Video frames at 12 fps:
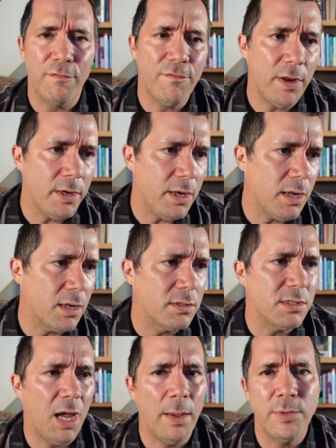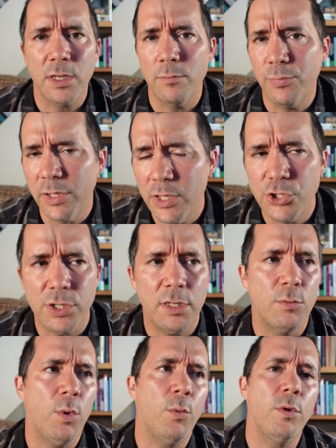funding and time to completion,
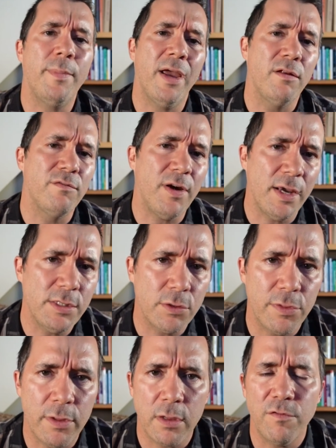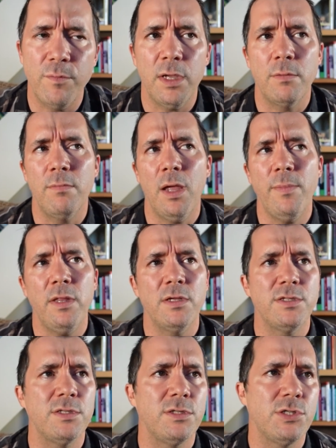and what will my advisor think of me? And maybe
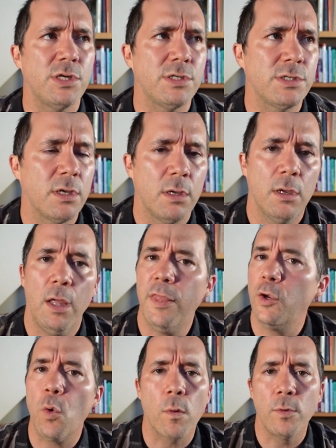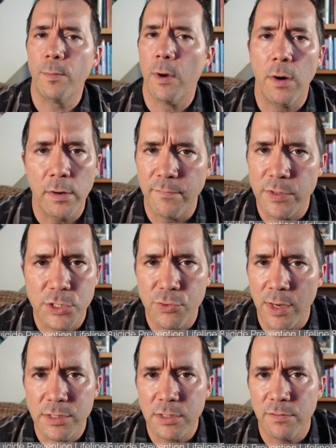this is just the normal part of the
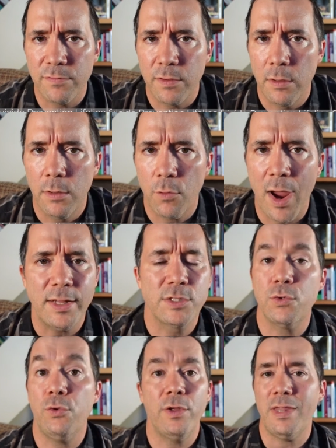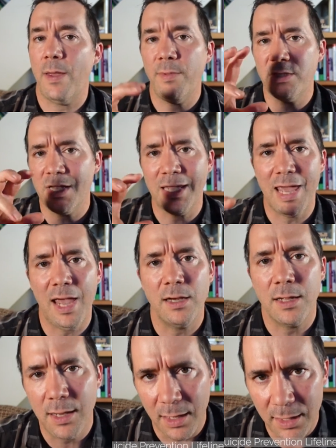stress of grad school, and that means I
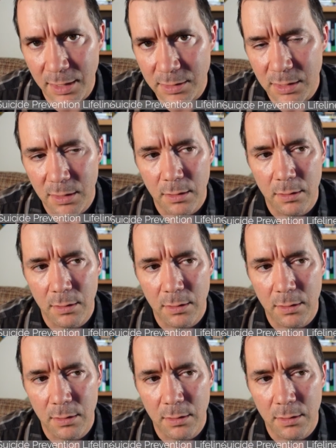can't cut it.